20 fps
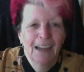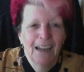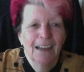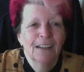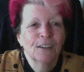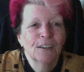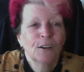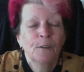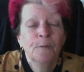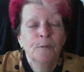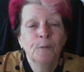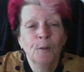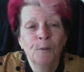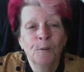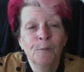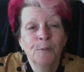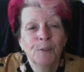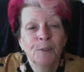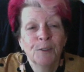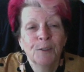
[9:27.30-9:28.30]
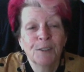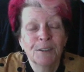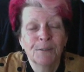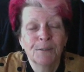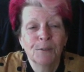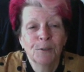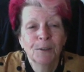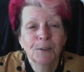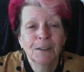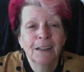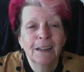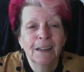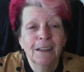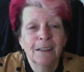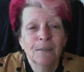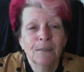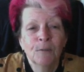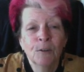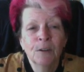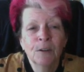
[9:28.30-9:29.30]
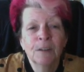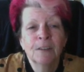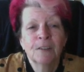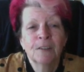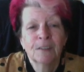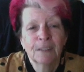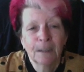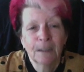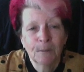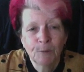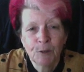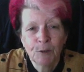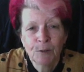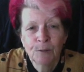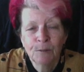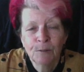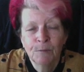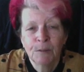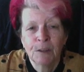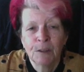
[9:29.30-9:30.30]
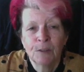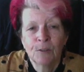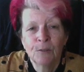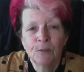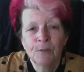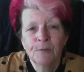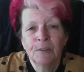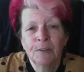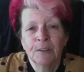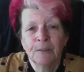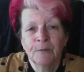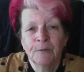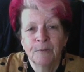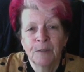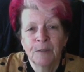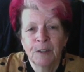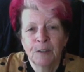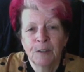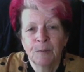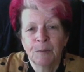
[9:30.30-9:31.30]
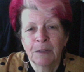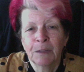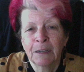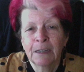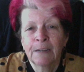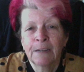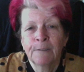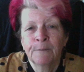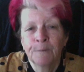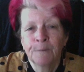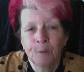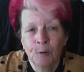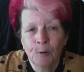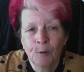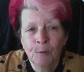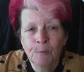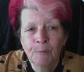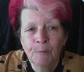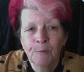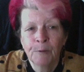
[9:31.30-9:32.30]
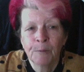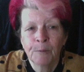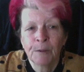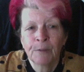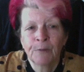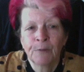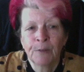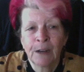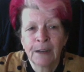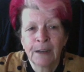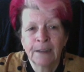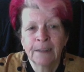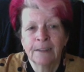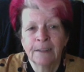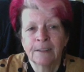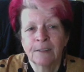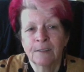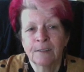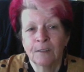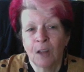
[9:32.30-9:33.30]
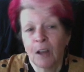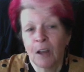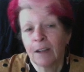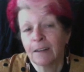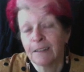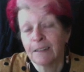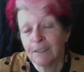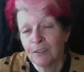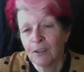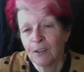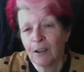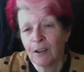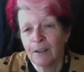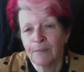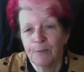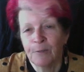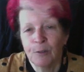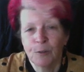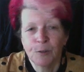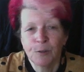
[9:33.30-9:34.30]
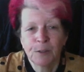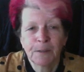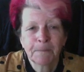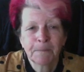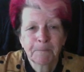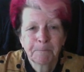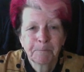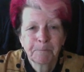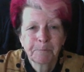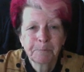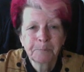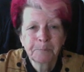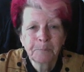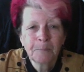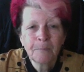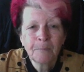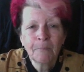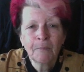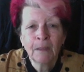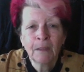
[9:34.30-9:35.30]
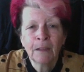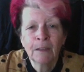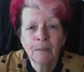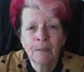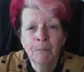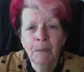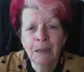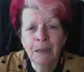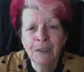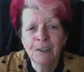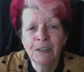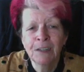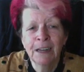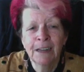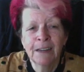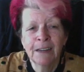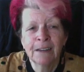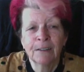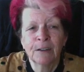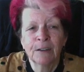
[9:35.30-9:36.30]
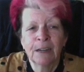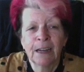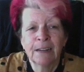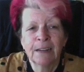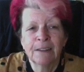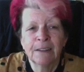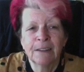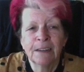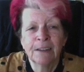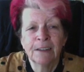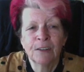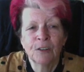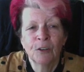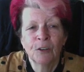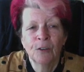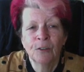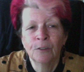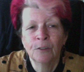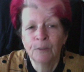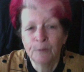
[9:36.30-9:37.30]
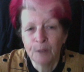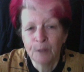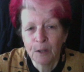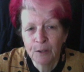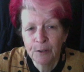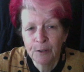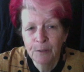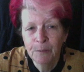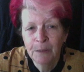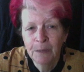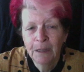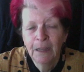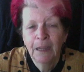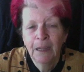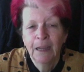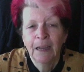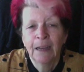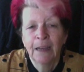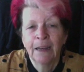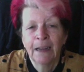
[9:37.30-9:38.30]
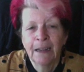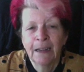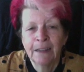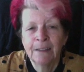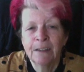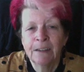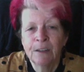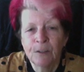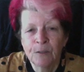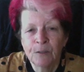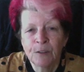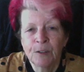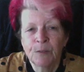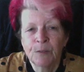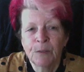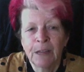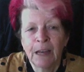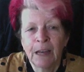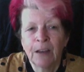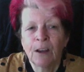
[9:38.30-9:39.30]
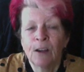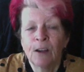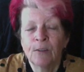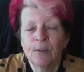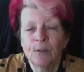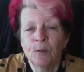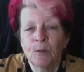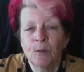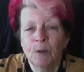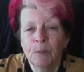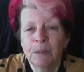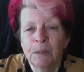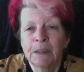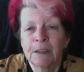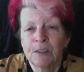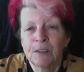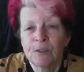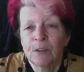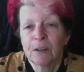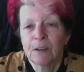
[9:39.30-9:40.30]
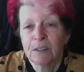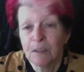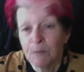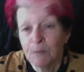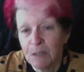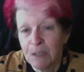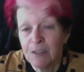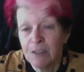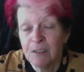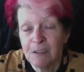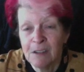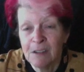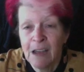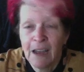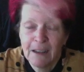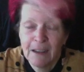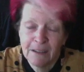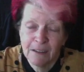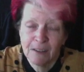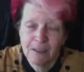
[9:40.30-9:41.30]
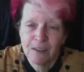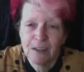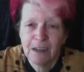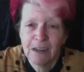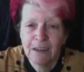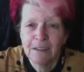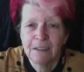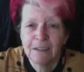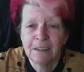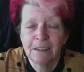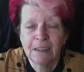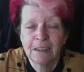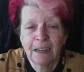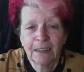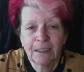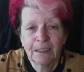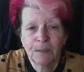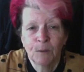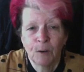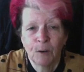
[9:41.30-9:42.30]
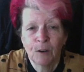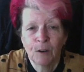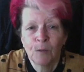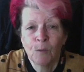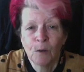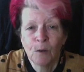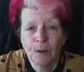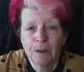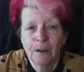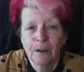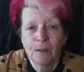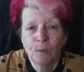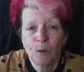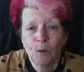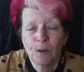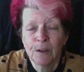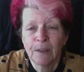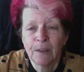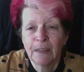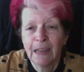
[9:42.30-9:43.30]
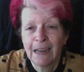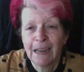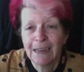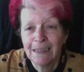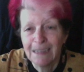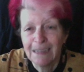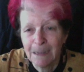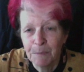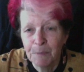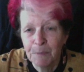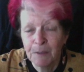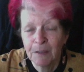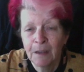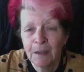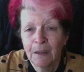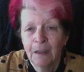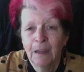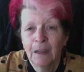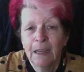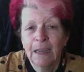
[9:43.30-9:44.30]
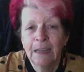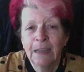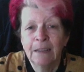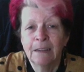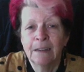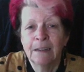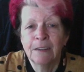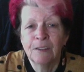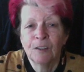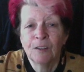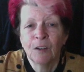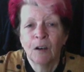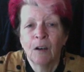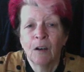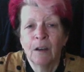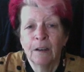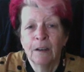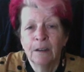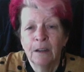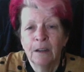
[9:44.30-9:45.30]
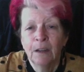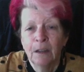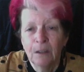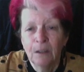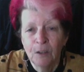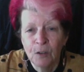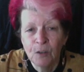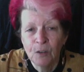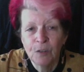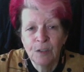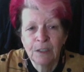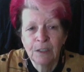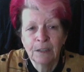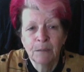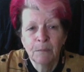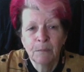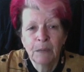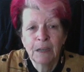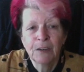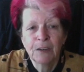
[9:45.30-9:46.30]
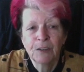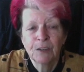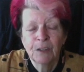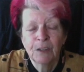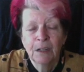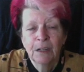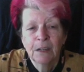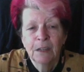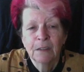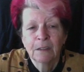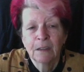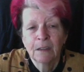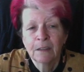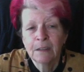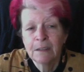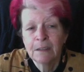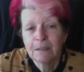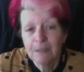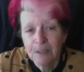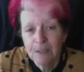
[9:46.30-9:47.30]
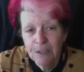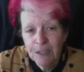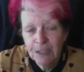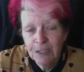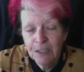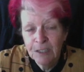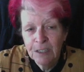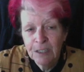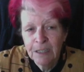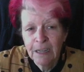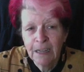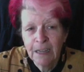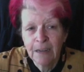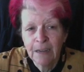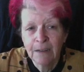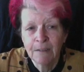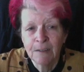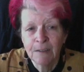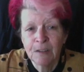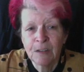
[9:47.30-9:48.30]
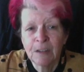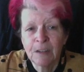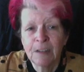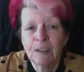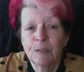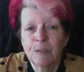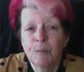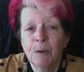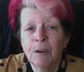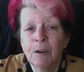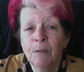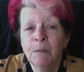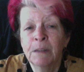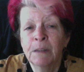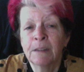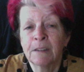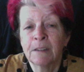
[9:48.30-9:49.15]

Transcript: So form, first of all, the work is sculptural with good visibility of form from the front and likely side views. The mesh netting creates internal volume and adds interest without overwhelming the structure, which is, as I said, is exactly what I wanted. I wanted that depth in the design using the mesh. So the suggestion here is that experiment